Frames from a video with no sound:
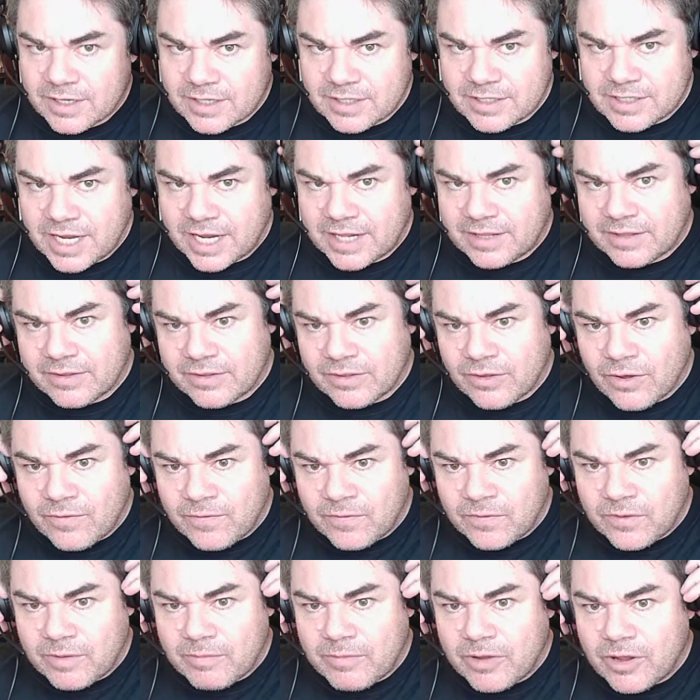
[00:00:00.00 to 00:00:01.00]
take this off
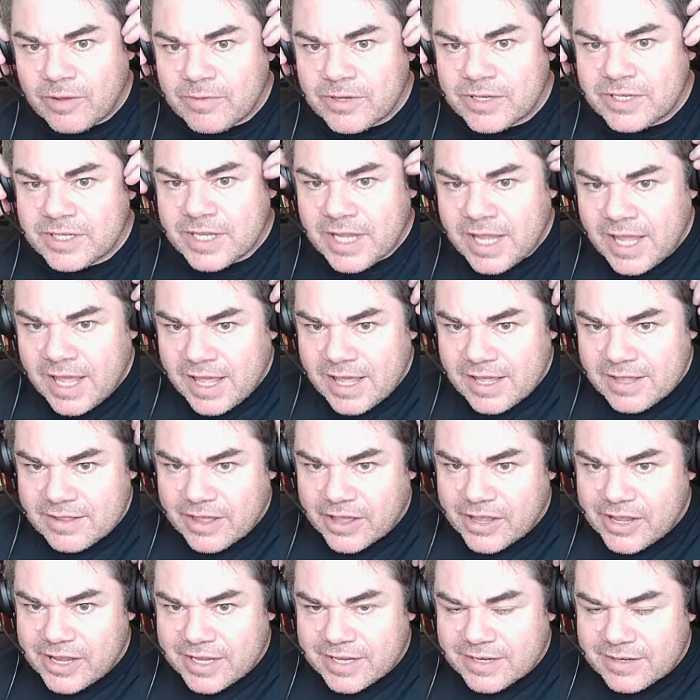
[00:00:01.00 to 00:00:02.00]
for a moment
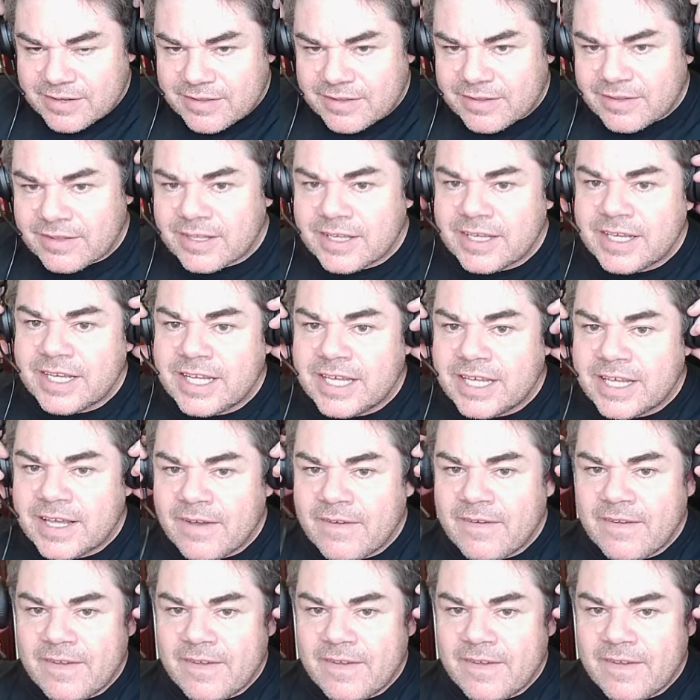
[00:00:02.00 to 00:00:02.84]
so you can see